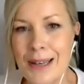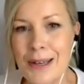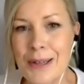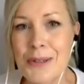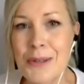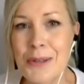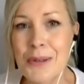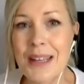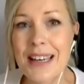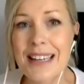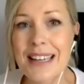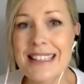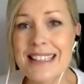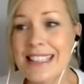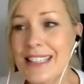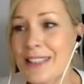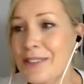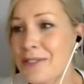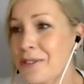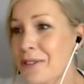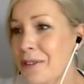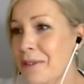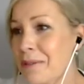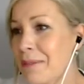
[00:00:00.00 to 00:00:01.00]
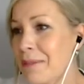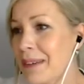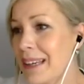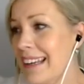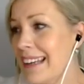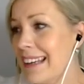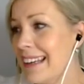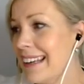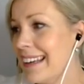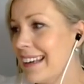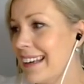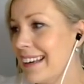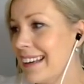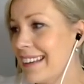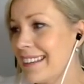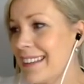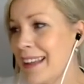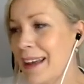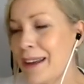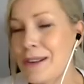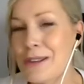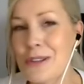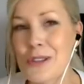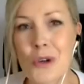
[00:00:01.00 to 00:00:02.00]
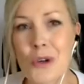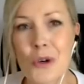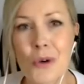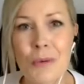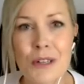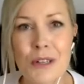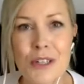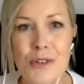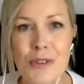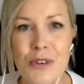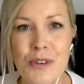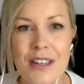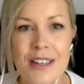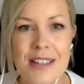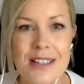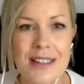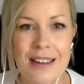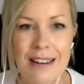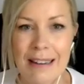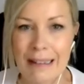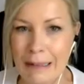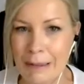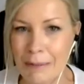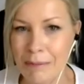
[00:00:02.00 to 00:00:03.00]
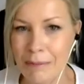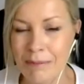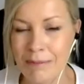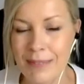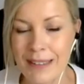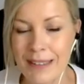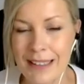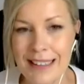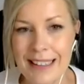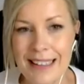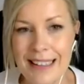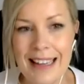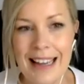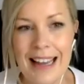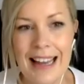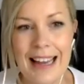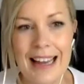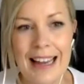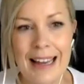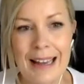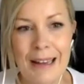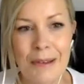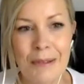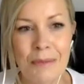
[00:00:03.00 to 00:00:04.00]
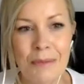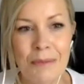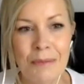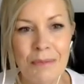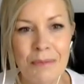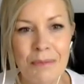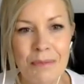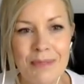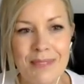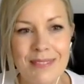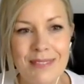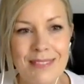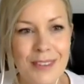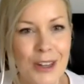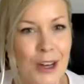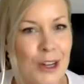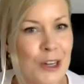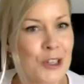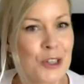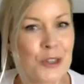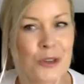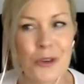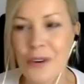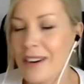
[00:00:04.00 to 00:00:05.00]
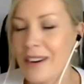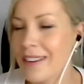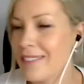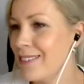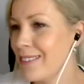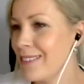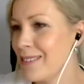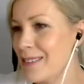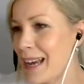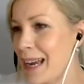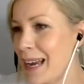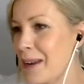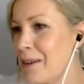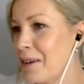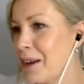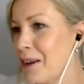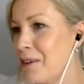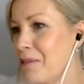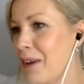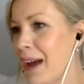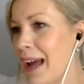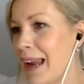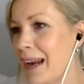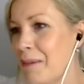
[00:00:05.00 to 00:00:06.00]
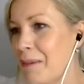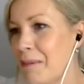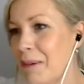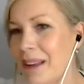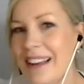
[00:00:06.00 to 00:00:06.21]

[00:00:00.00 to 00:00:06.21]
So that's it for me. Thanks so much for your time. Um, not sure if it was any way valuable,